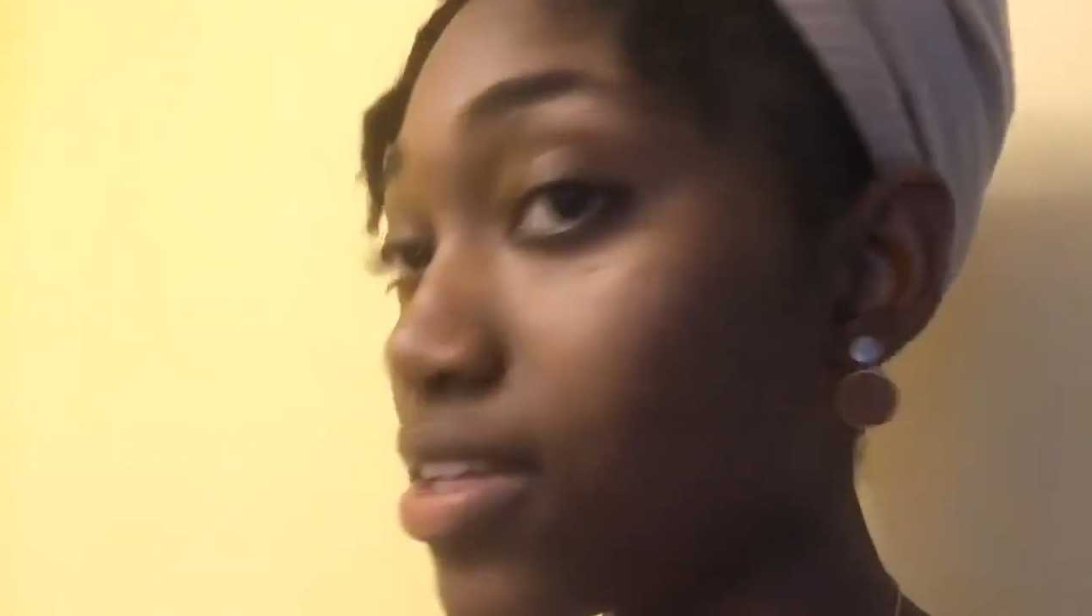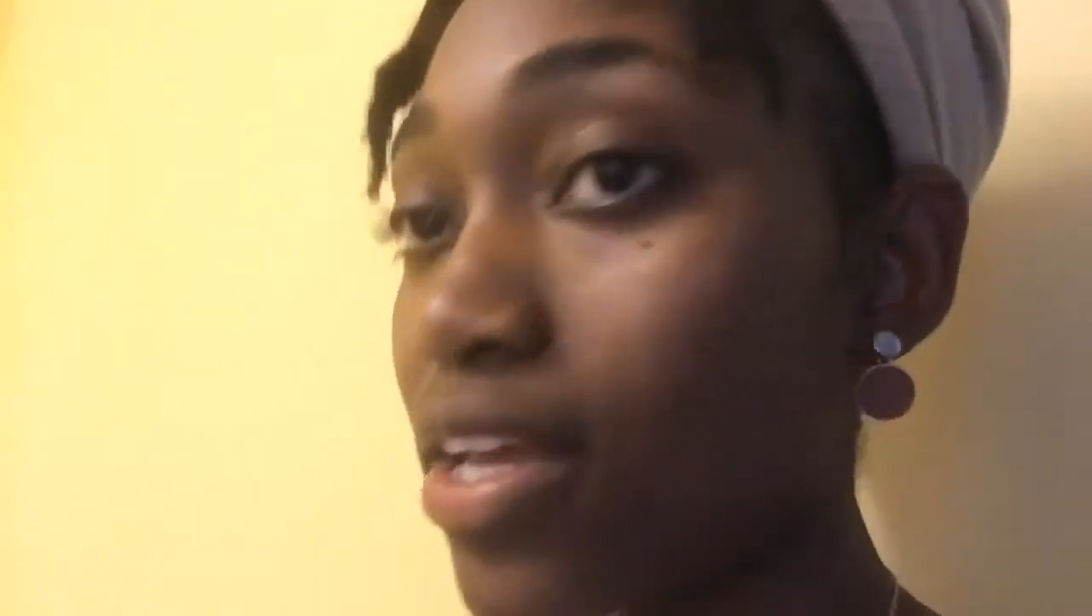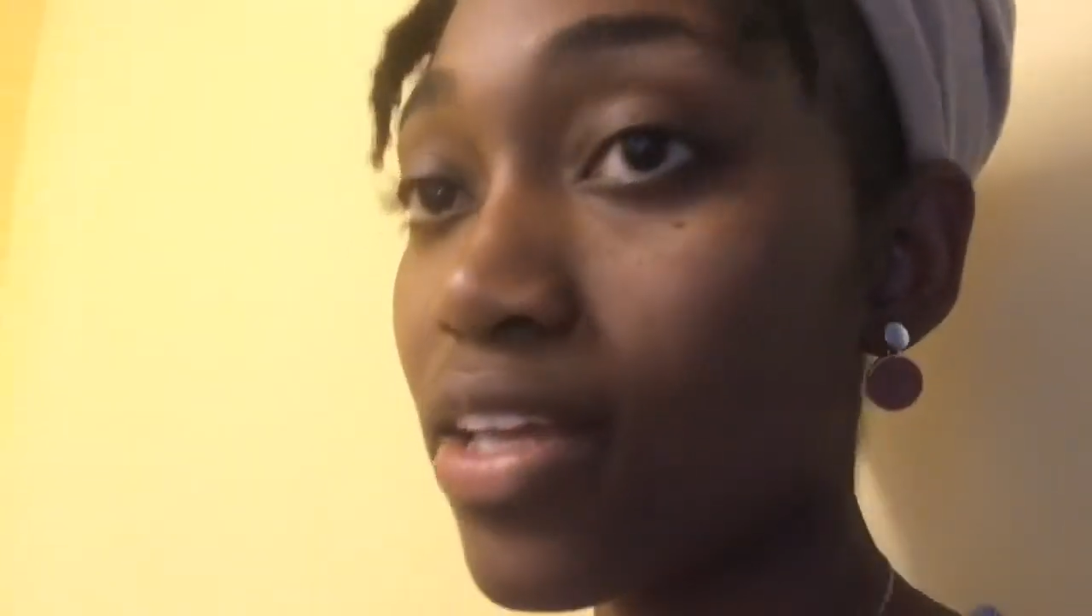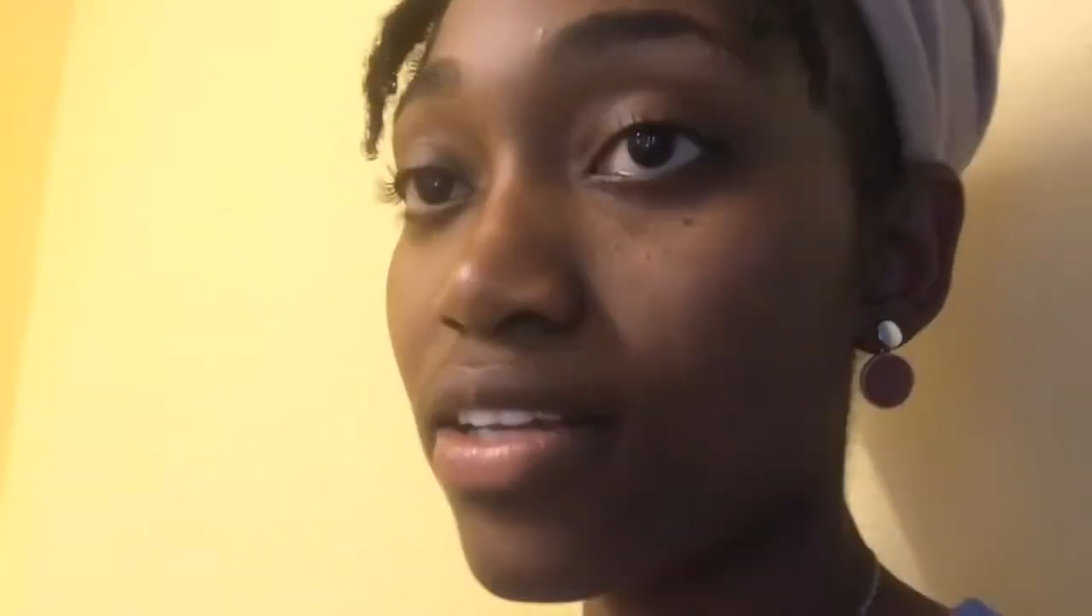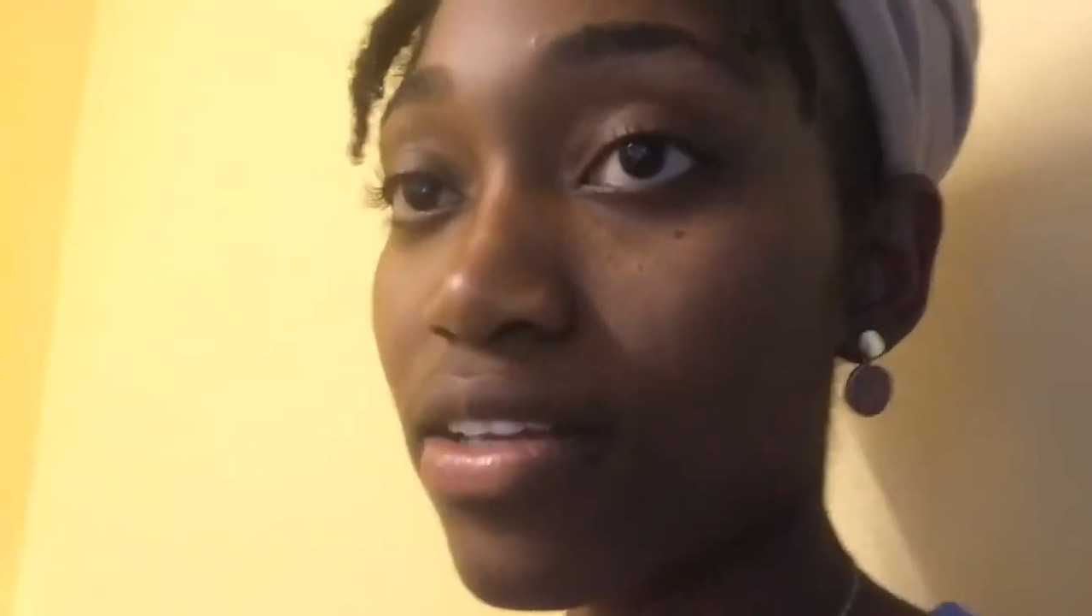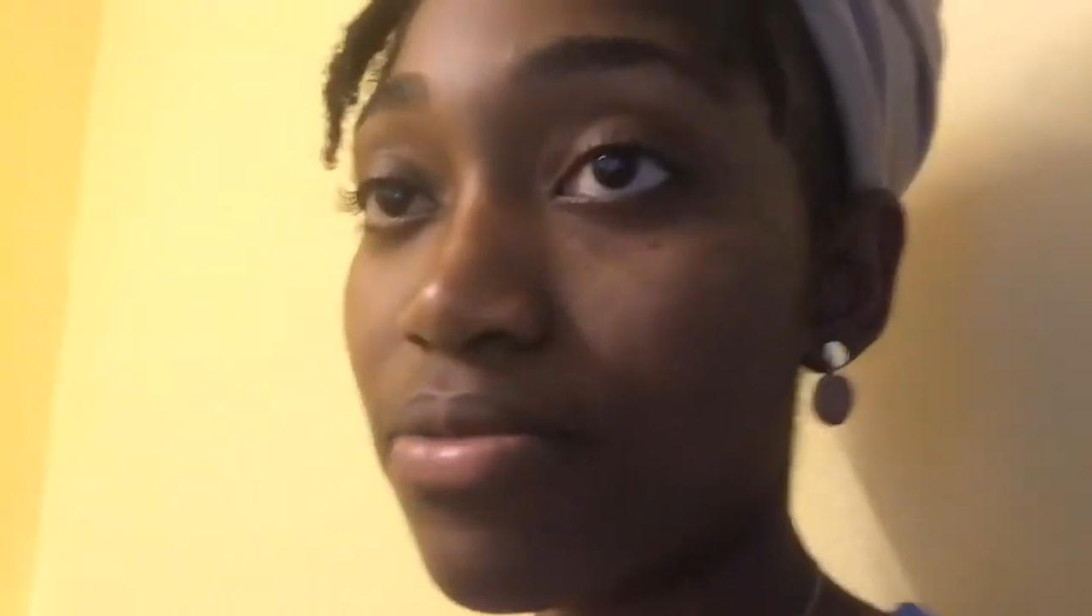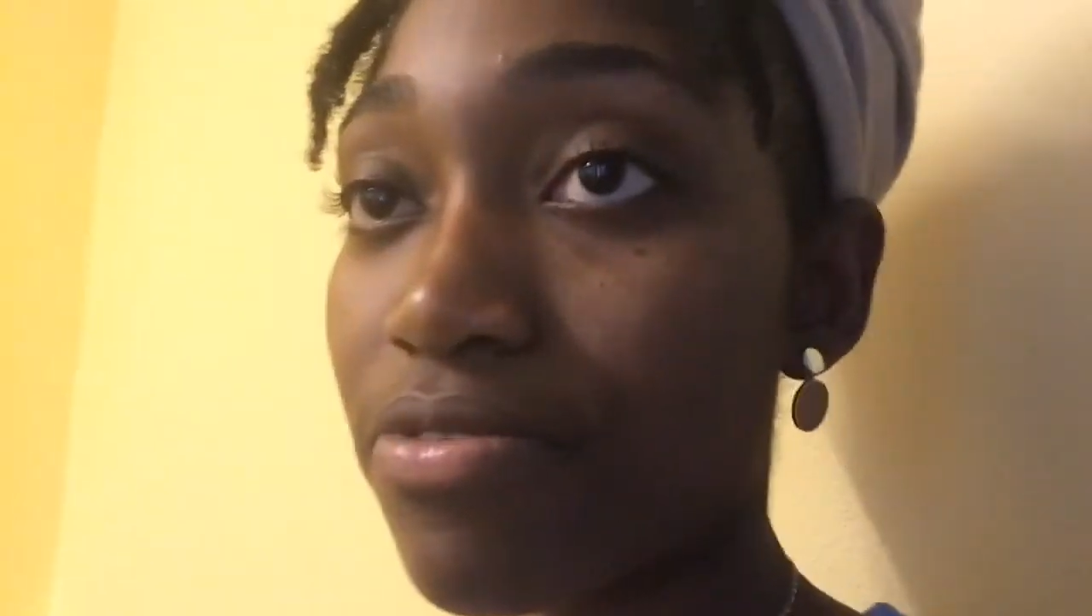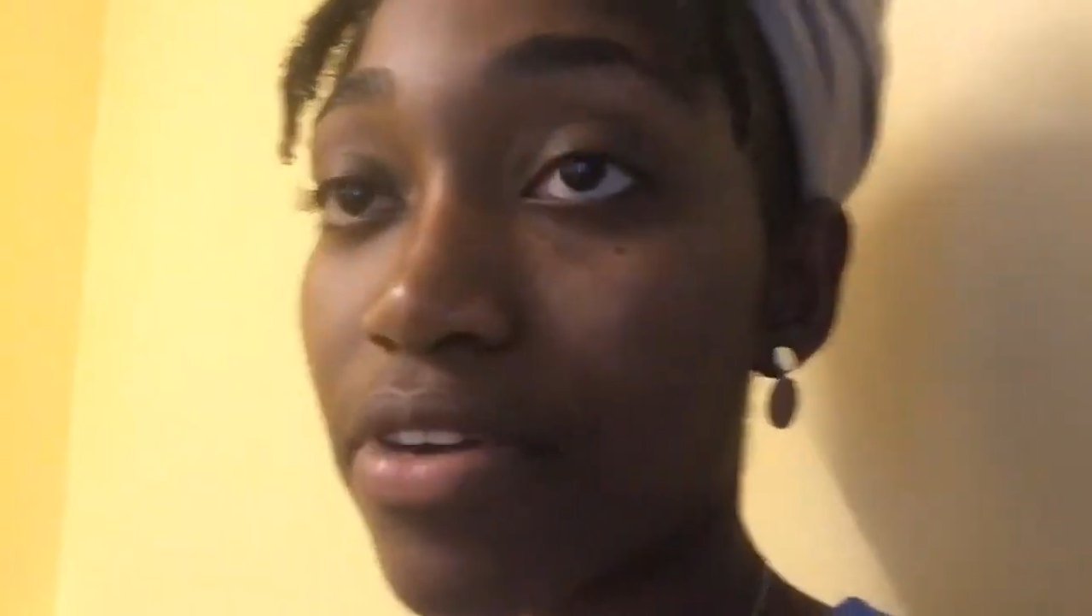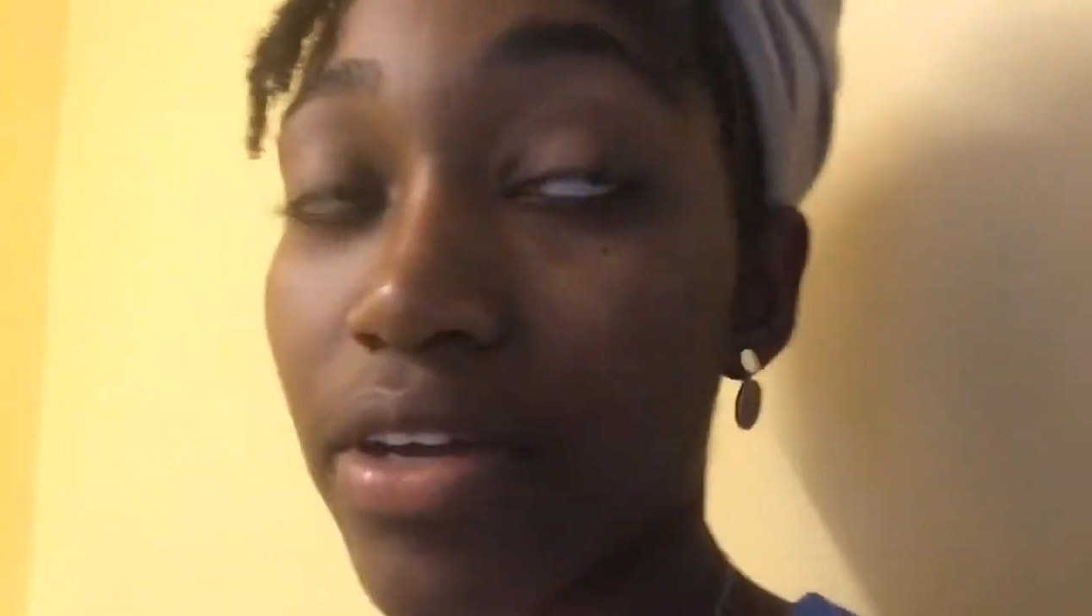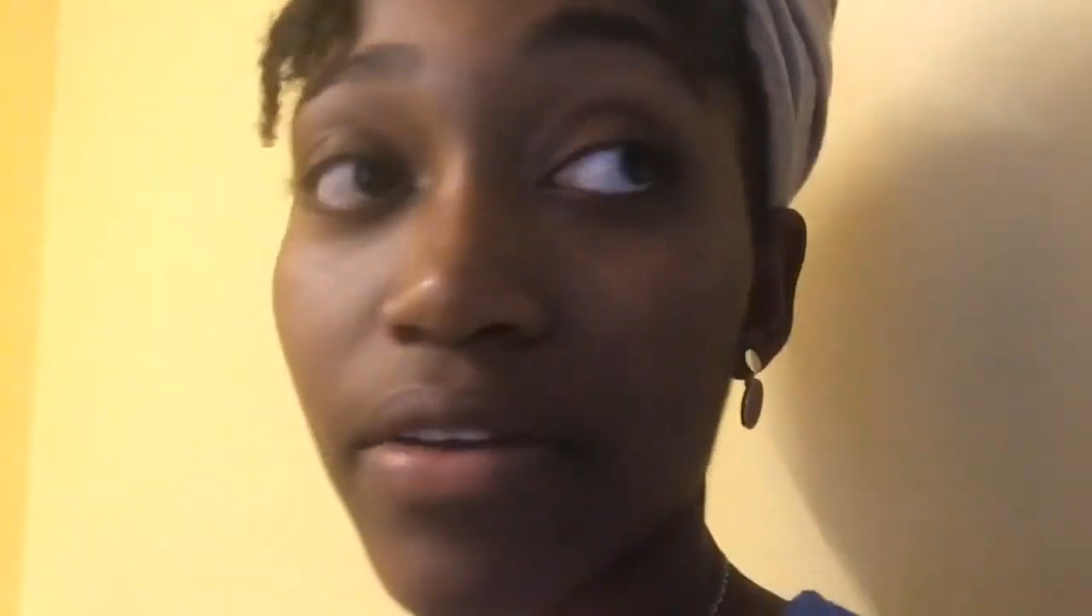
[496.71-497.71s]
Get a deep
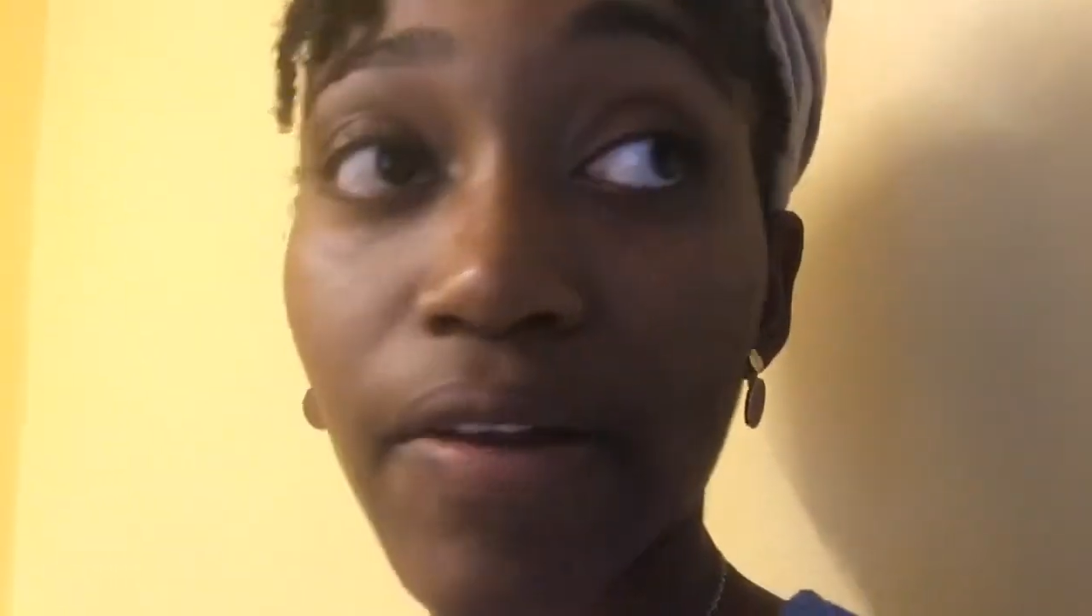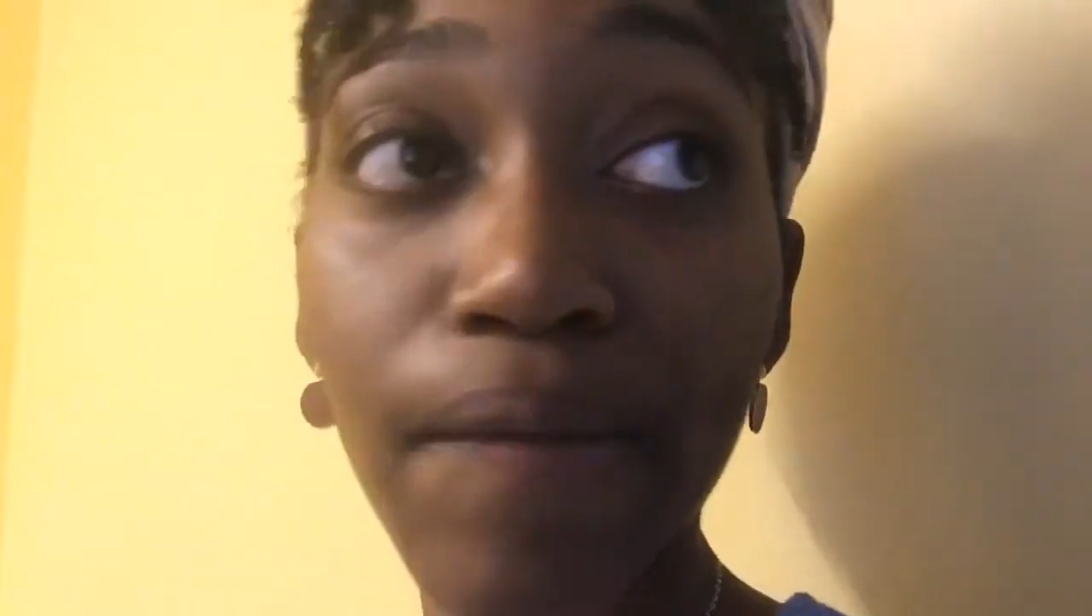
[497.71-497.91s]
fry.